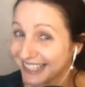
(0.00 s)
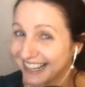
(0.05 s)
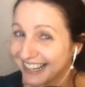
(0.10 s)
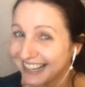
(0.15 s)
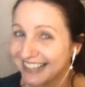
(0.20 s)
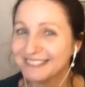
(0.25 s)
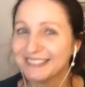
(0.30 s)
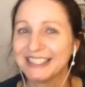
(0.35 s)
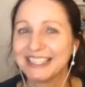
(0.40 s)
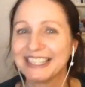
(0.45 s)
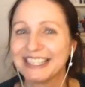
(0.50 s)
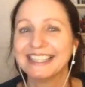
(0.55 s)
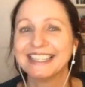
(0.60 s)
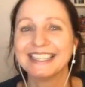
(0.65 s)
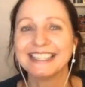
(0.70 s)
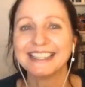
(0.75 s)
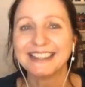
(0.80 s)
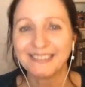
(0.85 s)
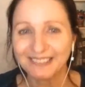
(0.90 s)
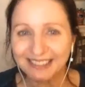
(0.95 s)
I mean,
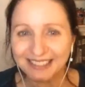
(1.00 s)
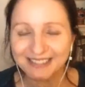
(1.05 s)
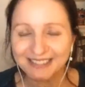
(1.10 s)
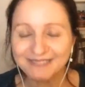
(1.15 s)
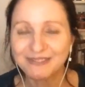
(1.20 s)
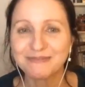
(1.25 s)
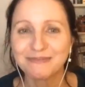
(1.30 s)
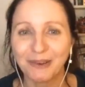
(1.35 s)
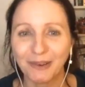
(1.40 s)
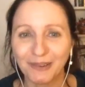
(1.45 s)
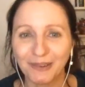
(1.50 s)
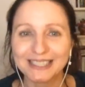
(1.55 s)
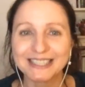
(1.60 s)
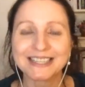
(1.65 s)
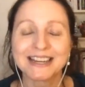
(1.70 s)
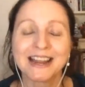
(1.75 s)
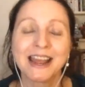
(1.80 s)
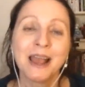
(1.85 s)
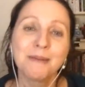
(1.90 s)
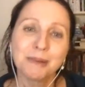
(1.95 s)
you know, it can be
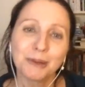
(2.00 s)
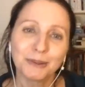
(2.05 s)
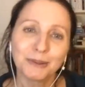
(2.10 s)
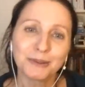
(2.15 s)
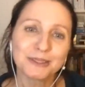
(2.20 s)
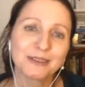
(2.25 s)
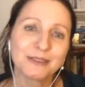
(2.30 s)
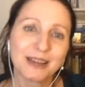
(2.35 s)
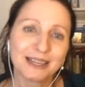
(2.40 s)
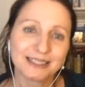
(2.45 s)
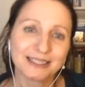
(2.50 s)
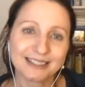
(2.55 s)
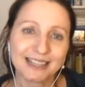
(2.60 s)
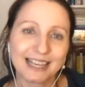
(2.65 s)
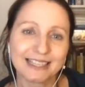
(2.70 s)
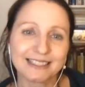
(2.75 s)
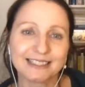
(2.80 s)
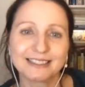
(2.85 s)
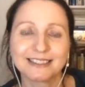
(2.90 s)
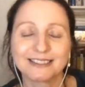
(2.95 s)
polished, but also that's the
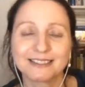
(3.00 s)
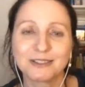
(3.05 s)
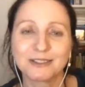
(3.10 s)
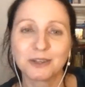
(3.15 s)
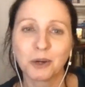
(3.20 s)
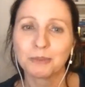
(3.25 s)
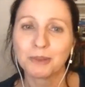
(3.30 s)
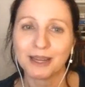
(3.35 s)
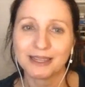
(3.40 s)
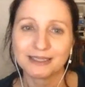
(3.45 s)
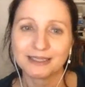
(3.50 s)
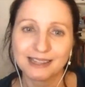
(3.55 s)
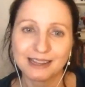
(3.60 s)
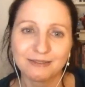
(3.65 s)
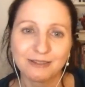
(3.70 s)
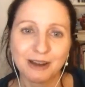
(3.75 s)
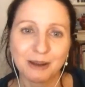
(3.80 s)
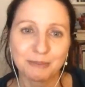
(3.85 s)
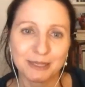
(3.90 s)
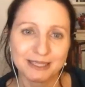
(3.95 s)
editor's job. That's their
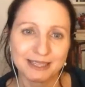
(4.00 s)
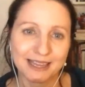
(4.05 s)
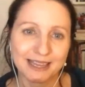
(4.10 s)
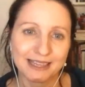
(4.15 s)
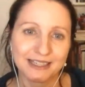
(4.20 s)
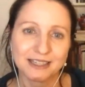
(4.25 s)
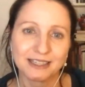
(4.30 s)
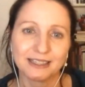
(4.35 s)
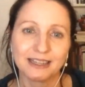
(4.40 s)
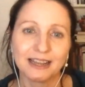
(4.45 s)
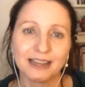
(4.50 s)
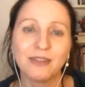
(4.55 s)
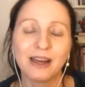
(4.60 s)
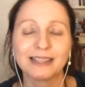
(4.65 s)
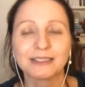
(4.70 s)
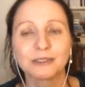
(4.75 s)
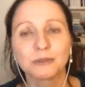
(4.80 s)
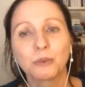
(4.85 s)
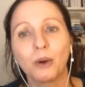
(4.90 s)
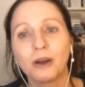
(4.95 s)
reputation, and
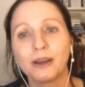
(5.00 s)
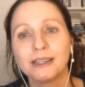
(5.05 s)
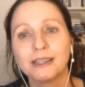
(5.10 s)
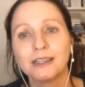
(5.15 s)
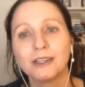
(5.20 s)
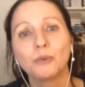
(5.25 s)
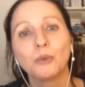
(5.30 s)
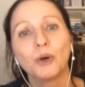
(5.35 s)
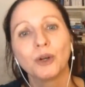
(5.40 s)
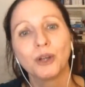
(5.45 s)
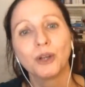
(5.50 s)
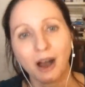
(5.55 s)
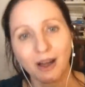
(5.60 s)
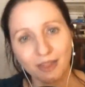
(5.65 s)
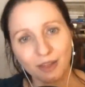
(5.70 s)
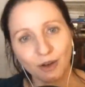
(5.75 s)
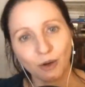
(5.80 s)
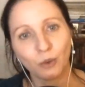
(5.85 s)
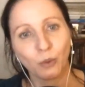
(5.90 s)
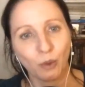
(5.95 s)
that's why you want
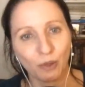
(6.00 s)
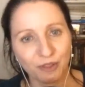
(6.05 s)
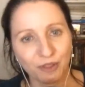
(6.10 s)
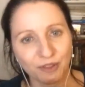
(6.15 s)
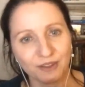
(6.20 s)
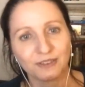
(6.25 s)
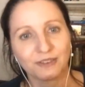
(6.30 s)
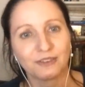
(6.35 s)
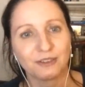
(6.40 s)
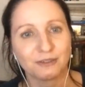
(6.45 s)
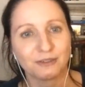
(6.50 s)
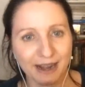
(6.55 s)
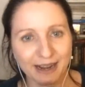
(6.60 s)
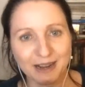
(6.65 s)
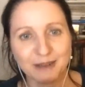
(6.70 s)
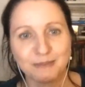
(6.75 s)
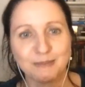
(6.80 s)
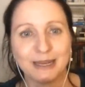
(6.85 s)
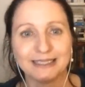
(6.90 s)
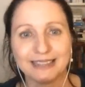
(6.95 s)
other authors to
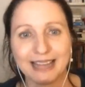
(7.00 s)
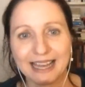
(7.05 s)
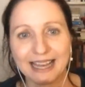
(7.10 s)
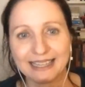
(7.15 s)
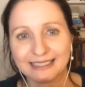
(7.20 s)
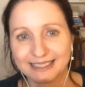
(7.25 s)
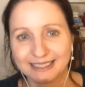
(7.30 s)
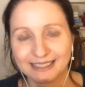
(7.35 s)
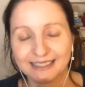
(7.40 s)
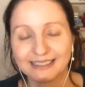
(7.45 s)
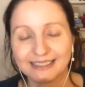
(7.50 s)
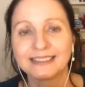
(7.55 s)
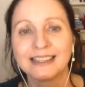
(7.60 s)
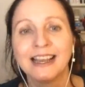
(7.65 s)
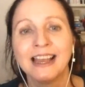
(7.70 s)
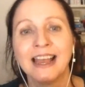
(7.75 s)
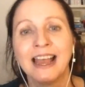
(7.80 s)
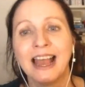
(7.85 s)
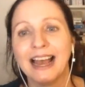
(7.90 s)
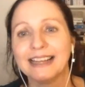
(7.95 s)
recommend editors
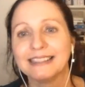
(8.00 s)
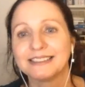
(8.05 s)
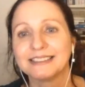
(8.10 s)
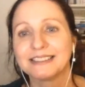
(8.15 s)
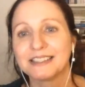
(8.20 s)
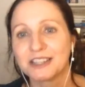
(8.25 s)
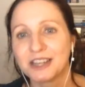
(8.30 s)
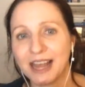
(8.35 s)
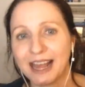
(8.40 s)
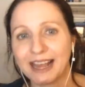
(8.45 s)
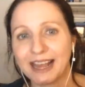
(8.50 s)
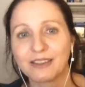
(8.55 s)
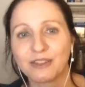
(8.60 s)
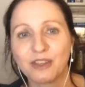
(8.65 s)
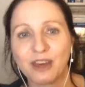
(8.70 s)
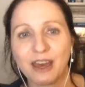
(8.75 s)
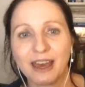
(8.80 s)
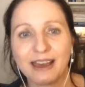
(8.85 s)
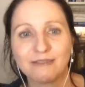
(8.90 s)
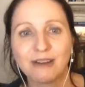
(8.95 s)
and to check
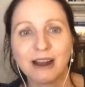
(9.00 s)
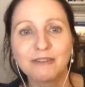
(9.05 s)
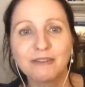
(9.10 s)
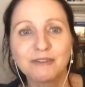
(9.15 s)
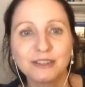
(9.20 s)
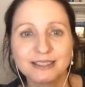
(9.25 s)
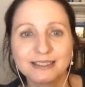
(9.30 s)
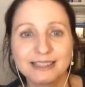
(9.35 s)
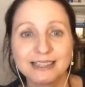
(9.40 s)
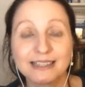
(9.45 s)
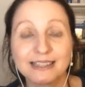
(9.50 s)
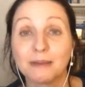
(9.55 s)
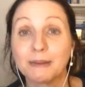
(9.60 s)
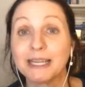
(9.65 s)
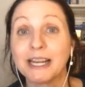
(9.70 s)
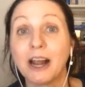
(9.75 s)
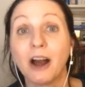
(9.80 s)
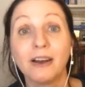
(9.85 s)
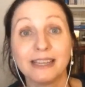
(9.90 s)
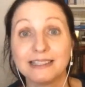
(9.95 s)
their references. I
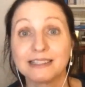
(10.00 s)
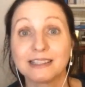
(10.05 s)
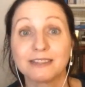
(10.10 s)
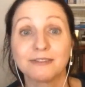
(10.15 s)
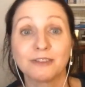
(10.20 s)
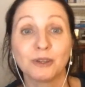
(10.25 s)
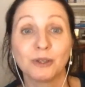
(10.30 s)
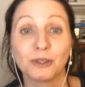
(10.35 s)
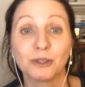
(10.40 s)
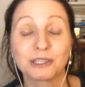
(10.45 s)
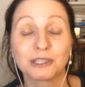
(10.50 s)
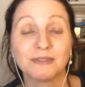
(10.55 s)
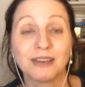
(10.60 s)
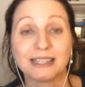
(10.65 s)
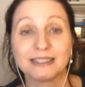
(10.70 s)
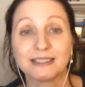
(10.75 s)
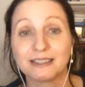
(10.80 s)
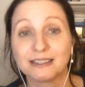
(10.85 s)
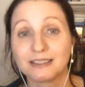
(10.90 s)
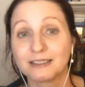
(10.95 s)
mean, I interview lots of
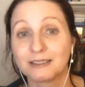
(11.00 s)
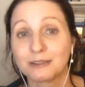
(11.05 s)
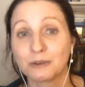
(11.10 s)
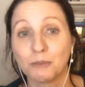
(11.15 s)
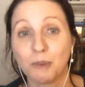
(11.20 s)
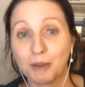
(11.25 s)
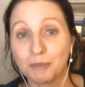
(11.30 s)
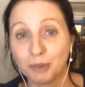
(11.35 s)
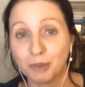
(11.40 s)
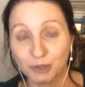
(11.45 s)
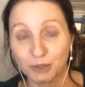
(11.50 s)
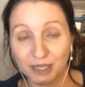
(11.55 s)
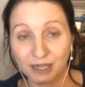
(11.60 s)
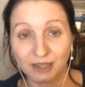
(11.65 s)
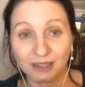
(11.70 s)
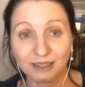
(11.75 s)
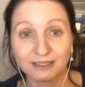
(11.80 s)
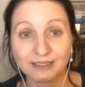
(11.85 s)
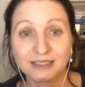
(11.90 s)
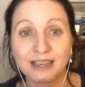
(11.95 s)
editors on my podcast
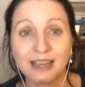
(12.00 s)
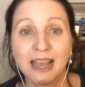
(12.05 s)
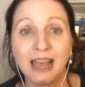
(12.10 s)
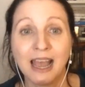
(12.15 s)
podcast.